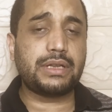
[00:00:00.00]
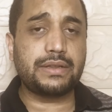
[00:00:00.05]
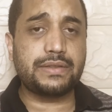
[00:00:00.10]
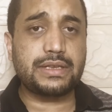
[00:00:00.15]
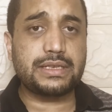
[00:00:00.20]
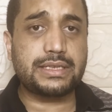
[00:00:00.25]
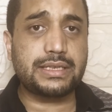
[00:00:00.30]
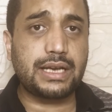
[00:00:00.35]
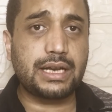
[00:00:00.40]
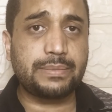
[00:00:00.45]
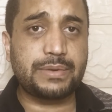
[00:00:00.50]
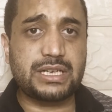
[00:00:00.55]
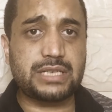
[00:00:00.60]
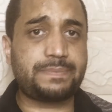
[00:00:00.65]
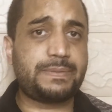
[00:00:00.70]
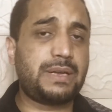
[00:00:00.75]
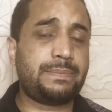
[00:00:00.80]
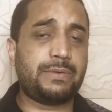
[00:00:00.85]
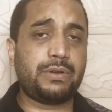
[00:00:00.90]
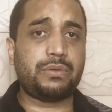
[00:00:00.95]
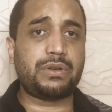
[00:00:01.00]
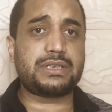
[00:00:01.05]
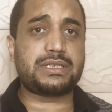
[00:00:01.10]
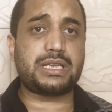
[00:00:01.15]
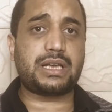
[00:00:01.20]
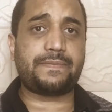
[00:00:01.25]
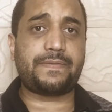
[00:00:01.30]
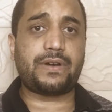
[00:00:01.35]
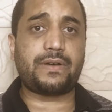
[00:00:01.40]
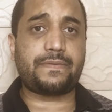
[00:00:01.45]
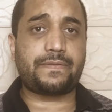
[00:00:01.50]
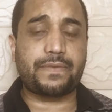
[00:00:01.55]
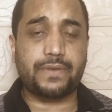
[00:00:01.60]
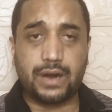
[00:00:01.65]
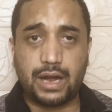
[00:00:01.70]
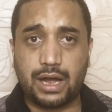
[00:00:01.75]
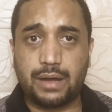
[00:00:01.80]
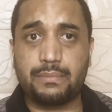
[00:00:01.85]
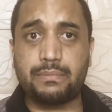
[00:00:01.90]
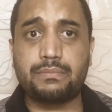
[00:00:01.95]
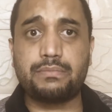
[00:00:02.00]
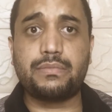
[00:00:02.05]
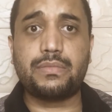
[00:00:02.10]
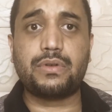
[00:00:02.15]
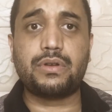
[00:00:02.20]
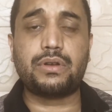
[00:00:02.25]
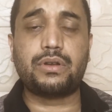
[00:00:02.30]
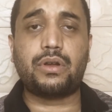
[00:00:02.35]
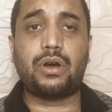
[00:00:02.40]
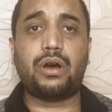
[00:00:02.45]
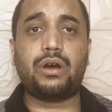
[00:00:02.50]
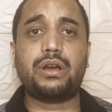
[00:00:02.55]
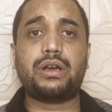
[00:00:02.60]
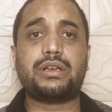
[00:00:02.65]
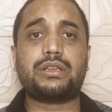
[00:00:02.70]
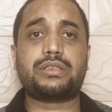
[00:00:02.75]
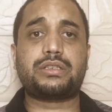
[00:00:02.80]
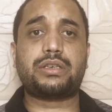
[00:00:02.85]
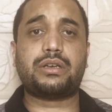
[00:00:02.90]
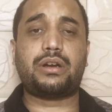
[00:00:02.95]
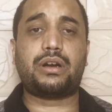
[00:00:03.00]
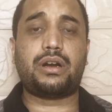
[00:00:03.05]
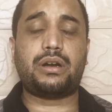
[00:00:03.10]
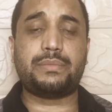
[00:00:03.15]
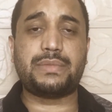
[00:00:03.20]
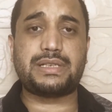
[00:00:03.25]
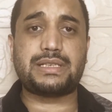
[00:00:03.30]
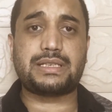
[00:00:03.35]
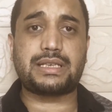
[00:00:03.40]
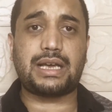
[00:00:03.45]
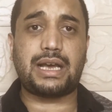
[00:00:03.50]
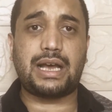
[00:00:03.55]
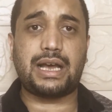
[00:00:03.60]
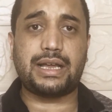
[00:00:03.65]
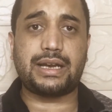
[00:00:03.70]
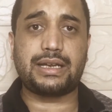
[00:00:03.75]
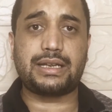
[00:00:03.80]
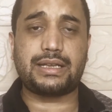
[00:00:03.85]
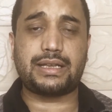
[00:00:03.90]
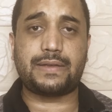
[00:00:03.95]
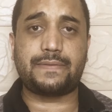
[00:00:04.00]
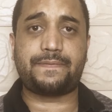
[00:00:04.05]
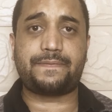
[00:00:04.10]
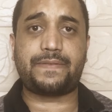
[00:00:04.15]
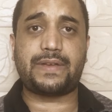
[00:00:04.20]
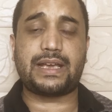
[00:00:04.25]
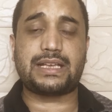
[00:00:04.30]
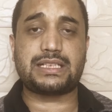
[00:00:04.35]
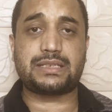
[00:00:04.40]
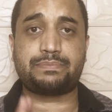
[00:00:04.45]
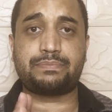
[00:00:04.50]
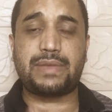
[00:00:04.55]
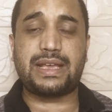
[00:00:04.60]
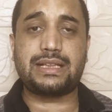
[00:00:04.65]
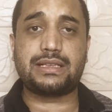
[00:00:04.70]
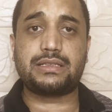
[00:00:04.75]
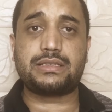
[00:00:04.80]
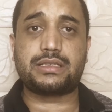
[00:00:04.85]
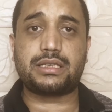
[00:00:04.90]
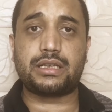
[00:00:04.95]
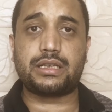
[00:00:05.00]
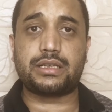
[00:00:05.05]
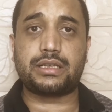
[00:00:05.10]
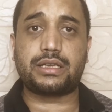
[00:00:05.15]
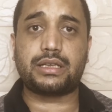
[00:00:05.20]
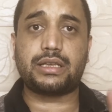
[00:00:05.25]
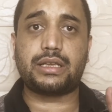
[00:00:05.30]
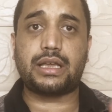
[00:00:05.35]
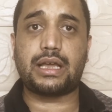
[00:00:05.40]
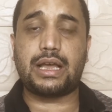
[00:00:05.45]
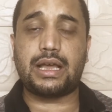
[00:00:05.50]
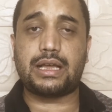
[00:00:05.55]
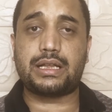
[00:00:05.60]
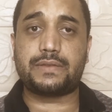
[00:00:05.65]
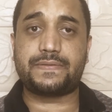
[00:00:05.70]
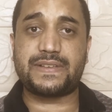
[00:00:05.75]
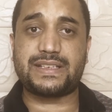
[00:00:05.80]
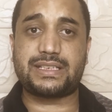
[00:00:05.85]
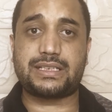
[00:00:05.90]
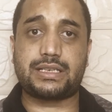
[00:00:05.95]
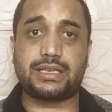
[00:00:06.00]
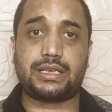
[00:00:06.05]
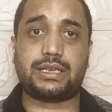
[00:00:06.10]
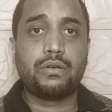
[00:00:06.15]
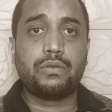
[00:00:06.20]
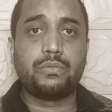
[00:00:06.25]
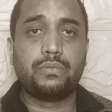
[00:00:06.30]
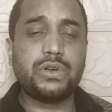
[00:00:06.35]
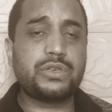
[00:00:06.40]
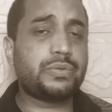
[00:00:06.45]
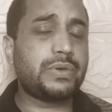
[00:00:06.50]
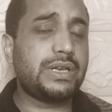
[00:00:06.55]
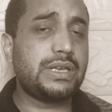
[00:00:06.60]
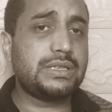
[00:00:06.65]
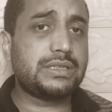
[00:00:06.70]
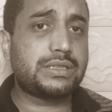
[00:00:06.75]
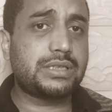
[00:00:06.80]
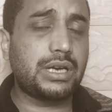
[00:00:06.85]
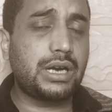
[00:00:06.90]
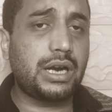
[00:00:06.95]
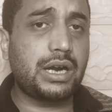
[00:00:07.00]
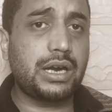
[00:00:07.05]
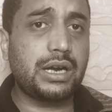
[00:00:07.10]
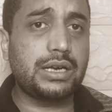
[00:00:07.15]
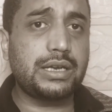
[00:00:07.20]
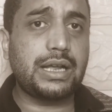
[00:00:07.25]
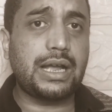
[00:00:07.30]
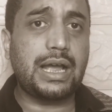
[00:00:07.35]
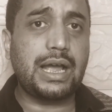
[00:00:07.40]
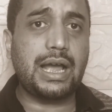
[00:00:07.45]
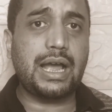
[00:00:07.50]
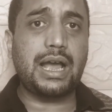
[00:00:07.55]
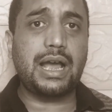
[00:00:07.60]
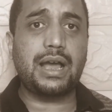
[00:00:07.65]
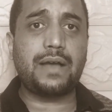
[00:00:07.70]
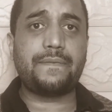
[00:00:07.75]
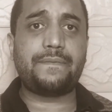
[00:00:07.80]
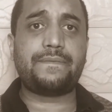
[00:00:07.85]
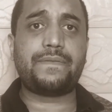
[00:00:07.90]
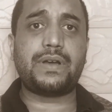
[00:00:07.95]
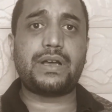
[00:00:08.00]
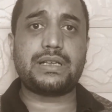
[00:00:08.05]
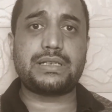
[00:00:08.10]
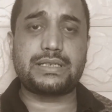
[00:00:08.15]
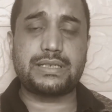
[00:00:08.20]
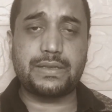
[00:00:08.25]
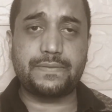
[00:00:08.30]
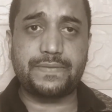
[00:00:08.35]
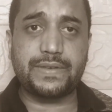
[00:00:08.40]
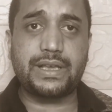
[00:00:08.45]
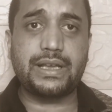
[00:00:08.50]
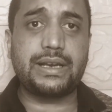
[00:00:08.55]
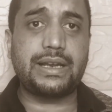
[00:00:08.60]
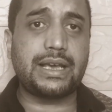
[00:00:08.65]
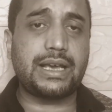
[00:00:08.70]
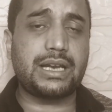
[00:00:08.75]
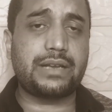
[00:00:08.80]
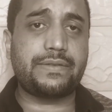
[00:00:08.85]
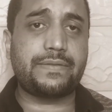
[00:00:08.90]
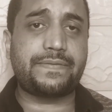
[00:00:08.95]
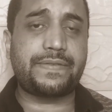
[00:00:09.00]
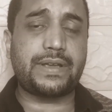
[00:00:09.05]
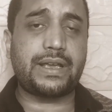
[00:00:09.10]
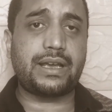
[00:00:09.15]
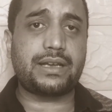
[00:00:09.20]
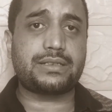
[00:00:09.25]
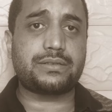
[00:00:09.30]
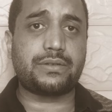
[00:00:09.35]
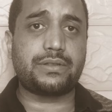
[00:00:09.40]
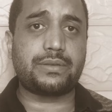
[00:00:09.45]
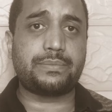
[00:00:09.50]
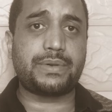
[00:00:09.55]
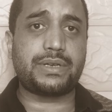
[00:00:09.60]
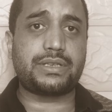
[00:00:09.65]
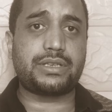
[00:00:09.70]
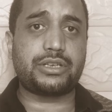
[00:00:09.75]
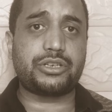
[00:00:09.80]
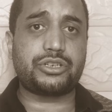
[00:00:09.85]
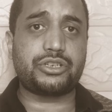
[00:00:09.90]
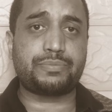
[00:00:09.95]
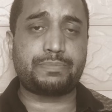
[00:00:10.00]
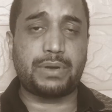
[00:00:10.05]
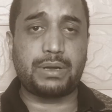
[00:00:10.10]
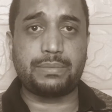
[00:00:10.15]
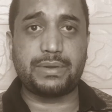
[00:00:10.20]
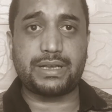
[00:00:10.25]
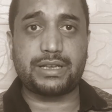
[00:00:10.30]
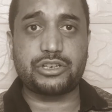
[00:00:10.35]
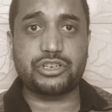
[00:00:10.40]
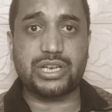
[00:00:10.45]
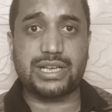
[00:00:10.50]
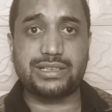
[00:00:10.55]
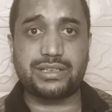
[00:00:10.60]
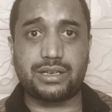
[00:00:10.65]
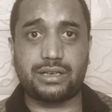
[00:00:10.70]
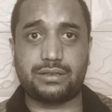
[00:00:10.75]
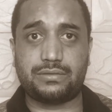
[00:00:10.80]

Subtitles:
these young British people will suffer from long-term scarring effects mentally and physically, which will in turn have severe negative effects on the British public in general.